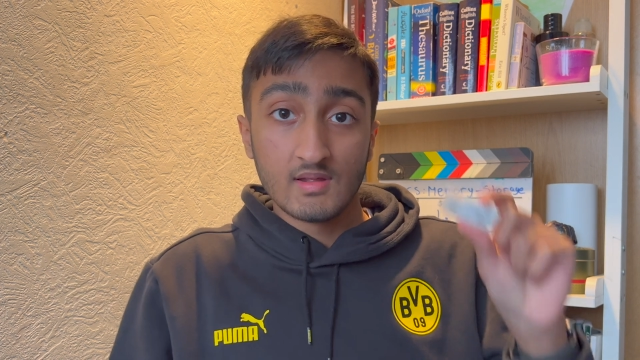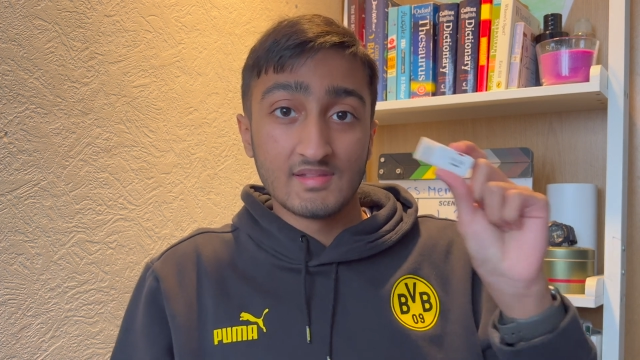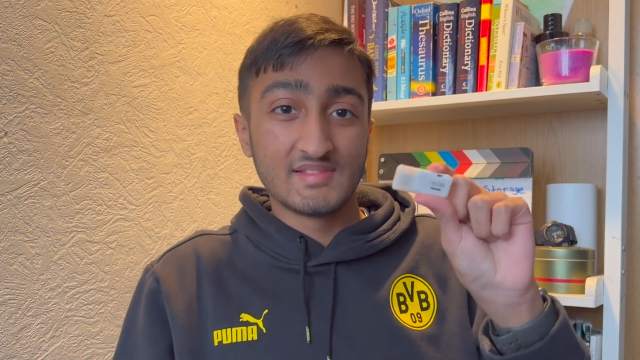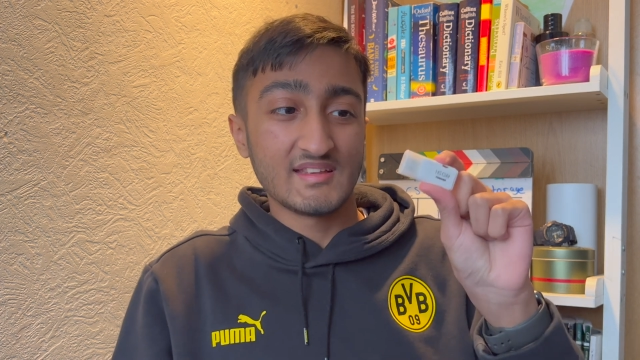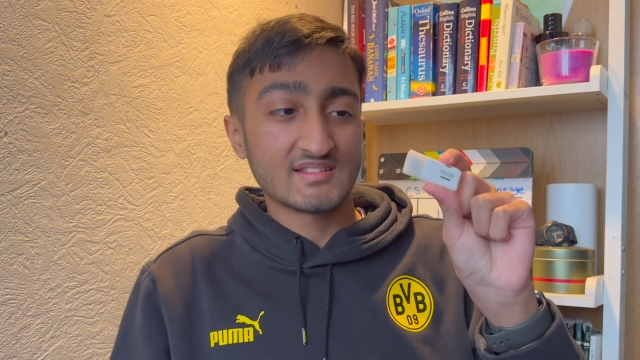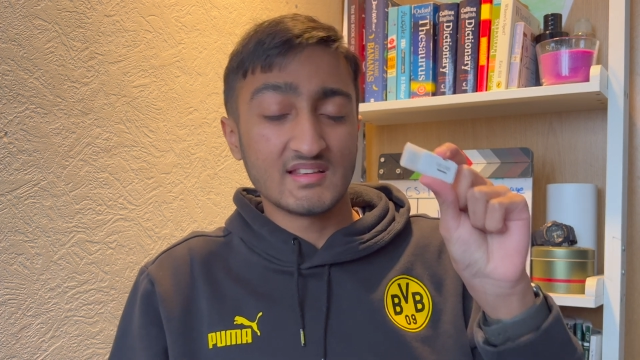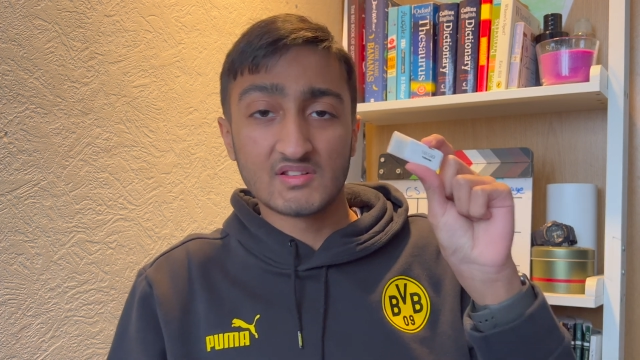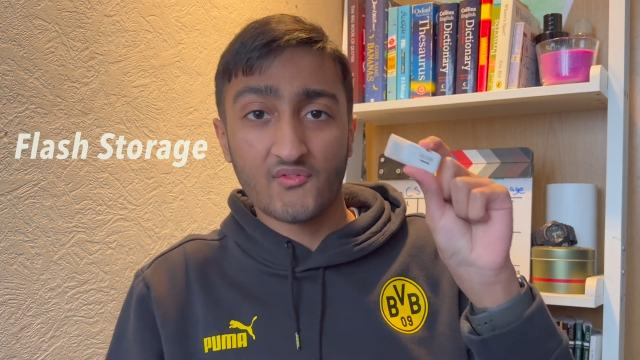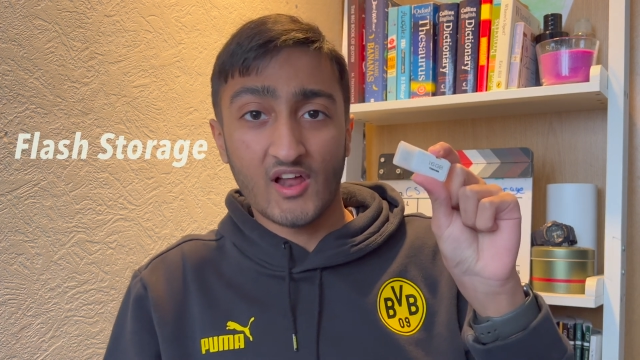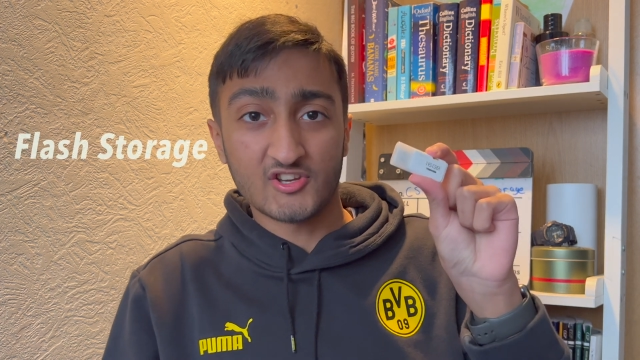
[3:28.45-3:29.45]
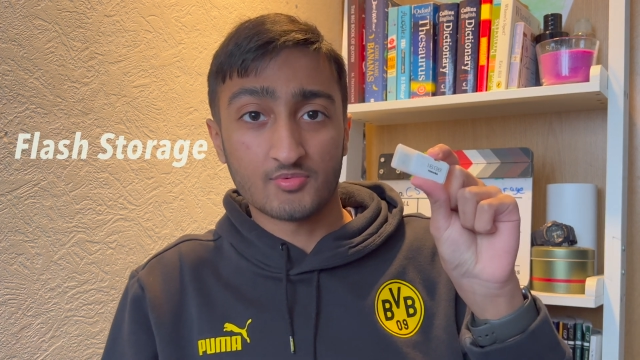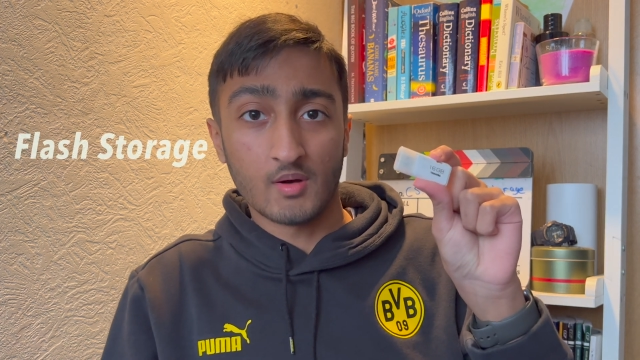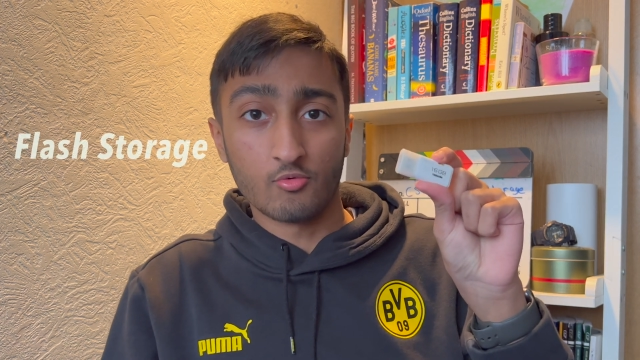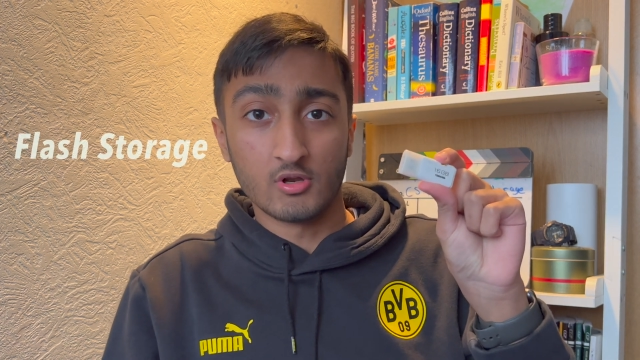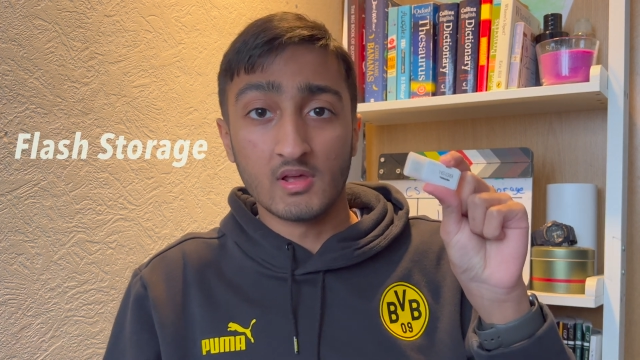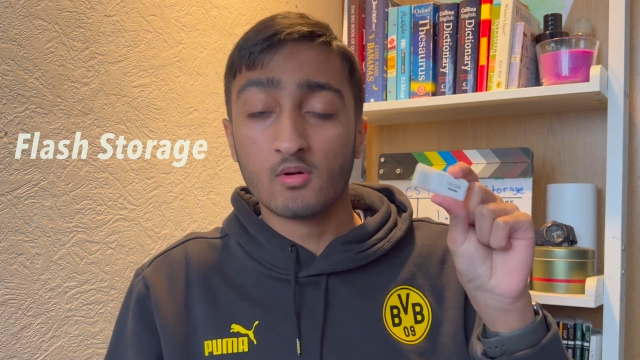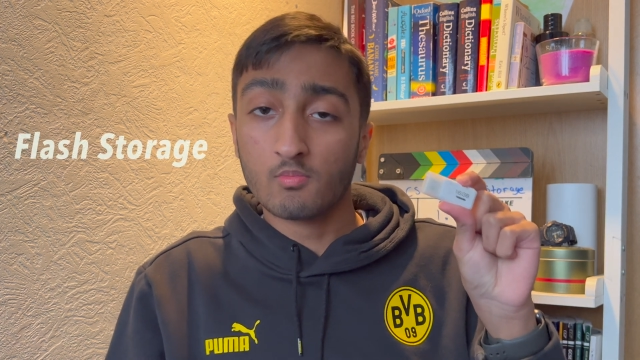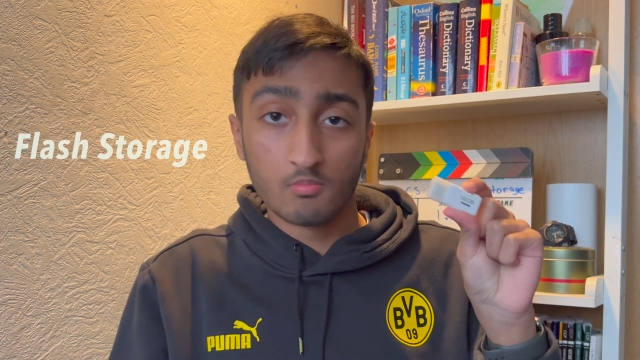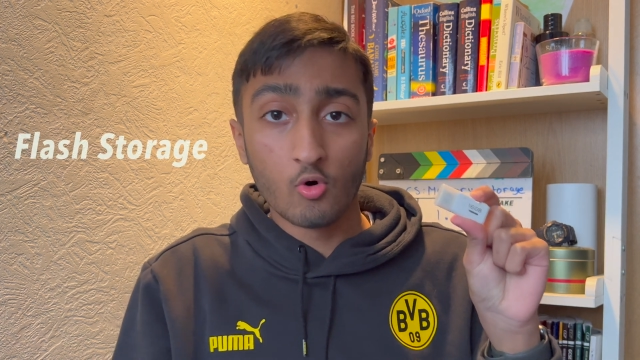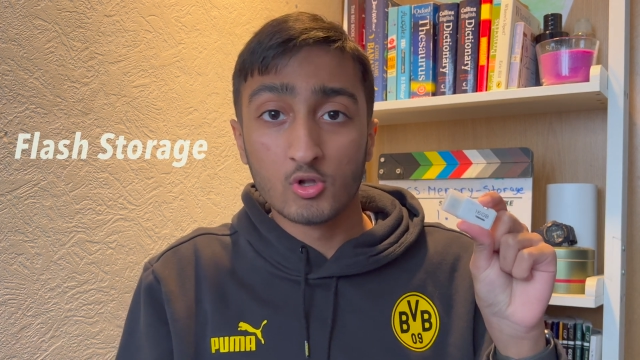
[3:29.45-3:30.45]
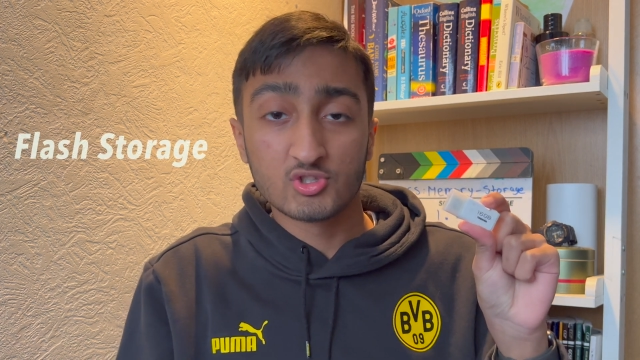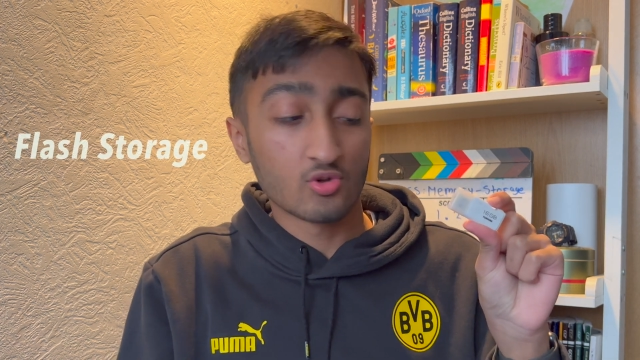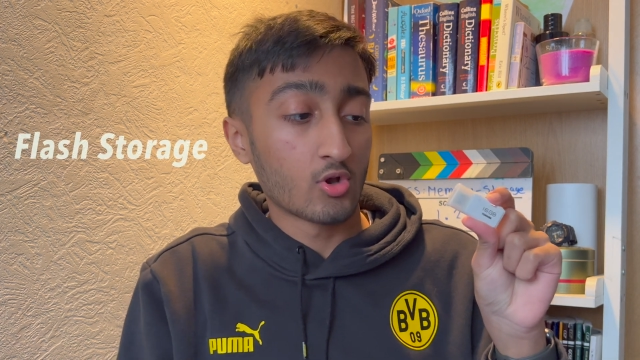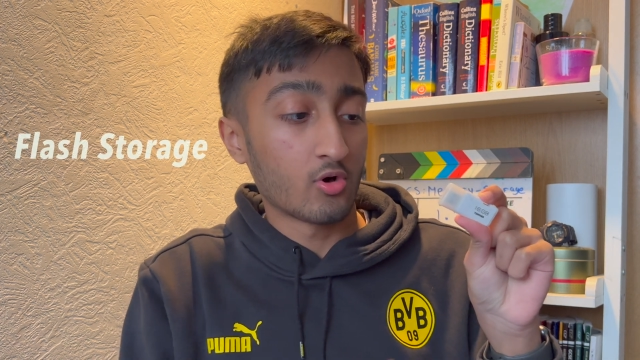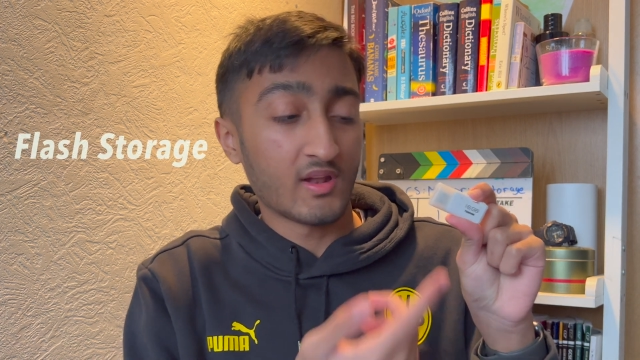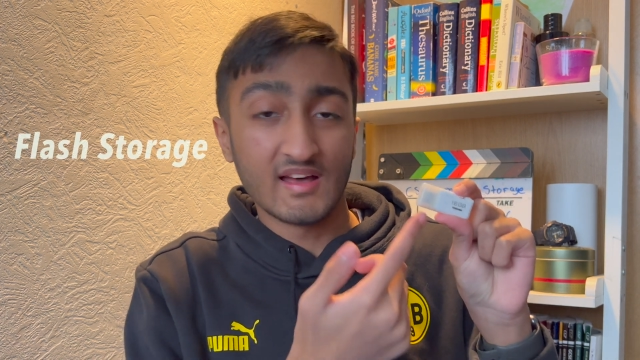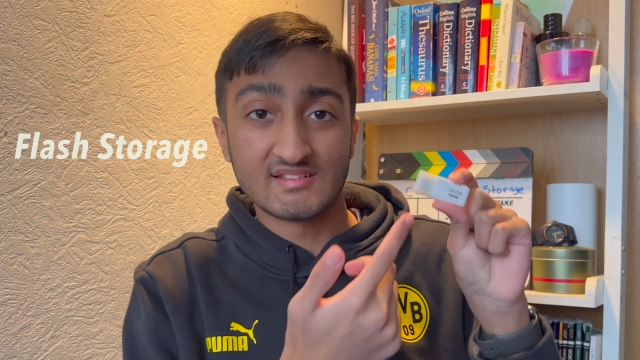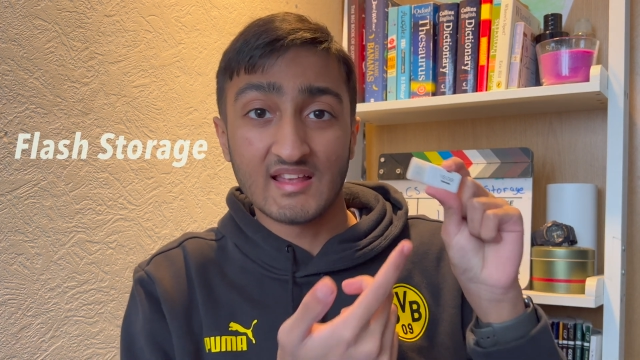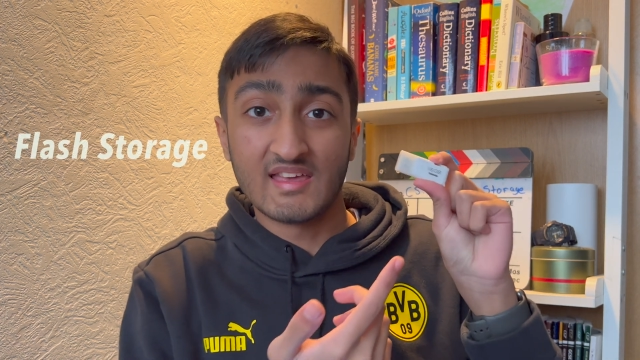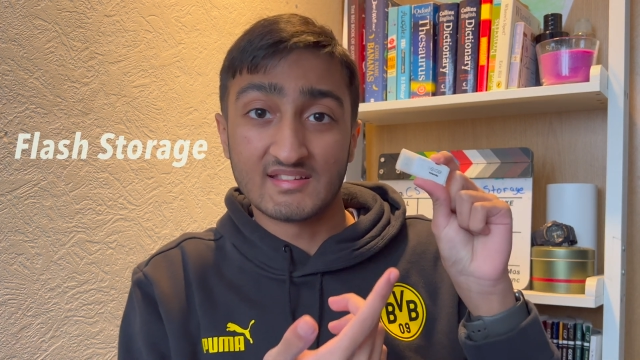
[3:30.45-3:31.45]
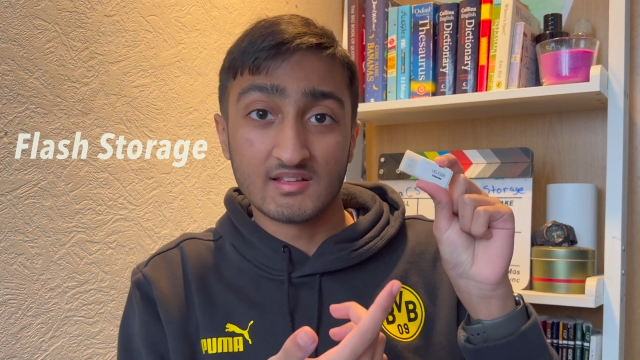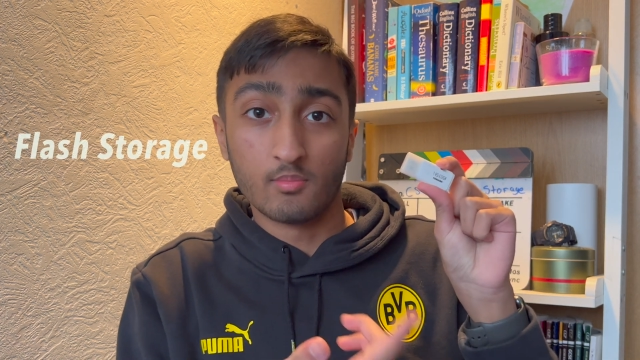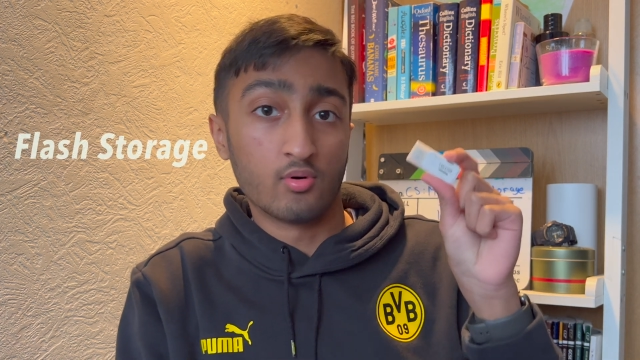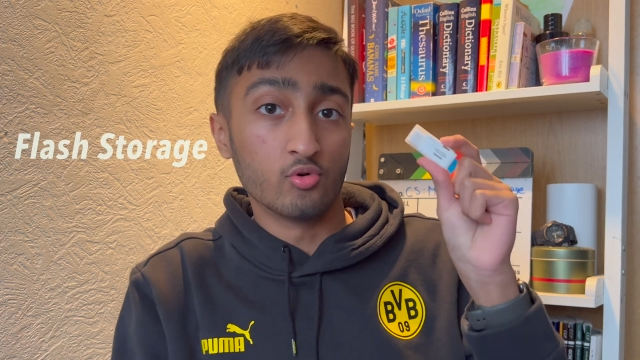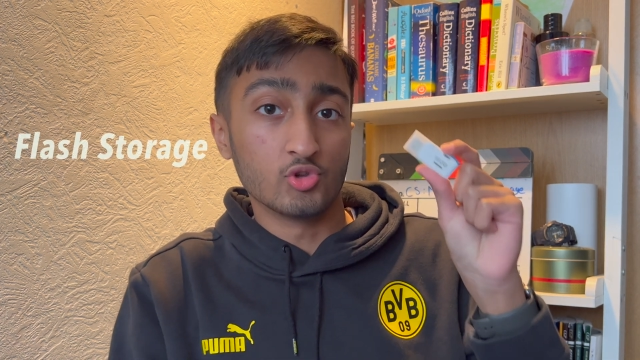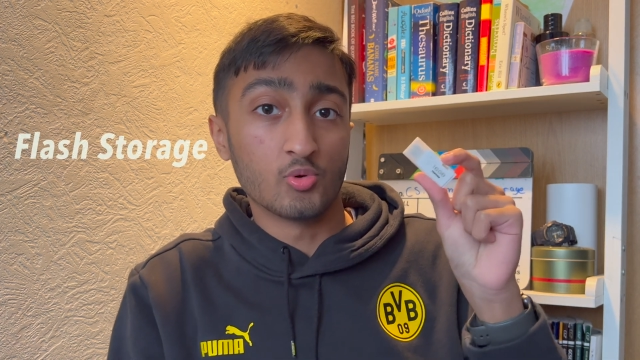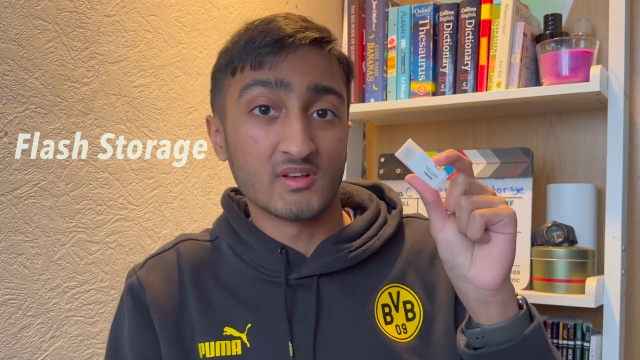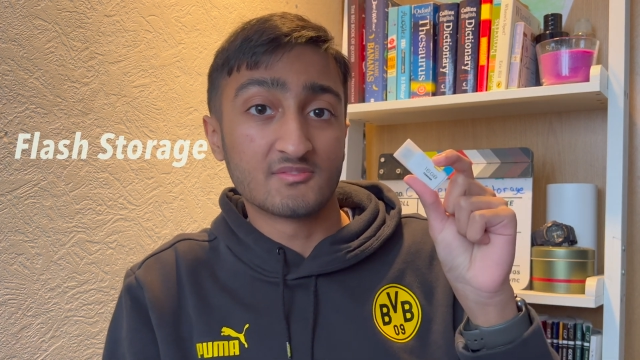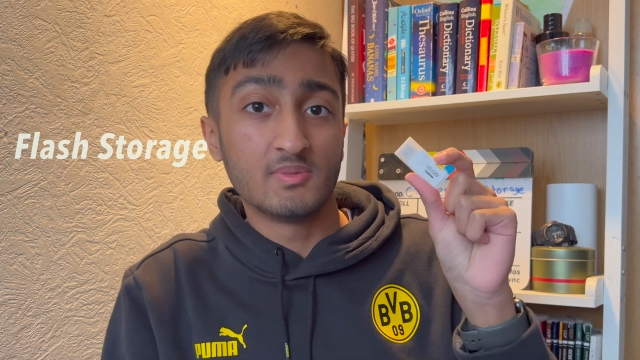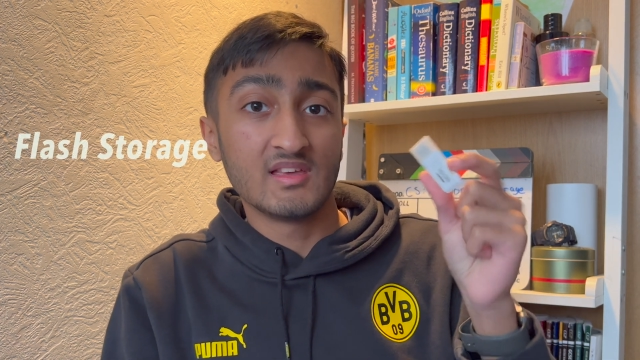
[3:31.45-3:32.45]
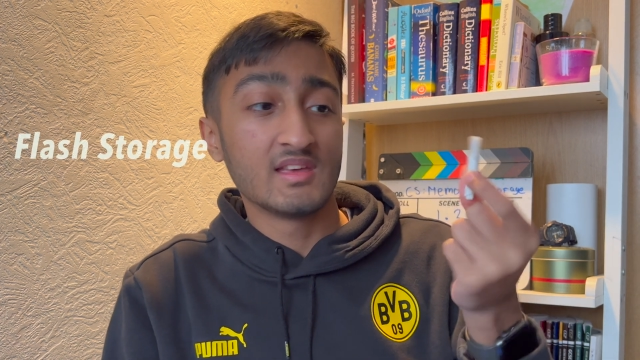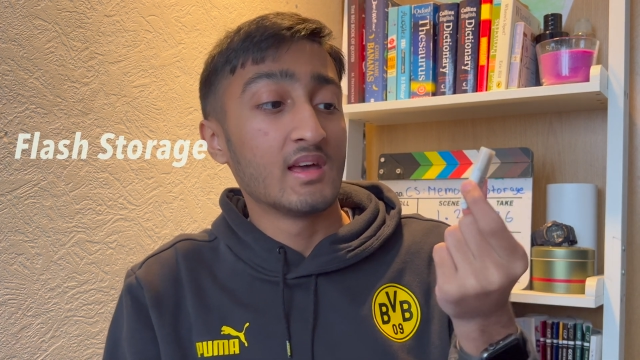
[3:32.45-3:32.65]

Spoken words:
This is flash memory, also known as a simple USB.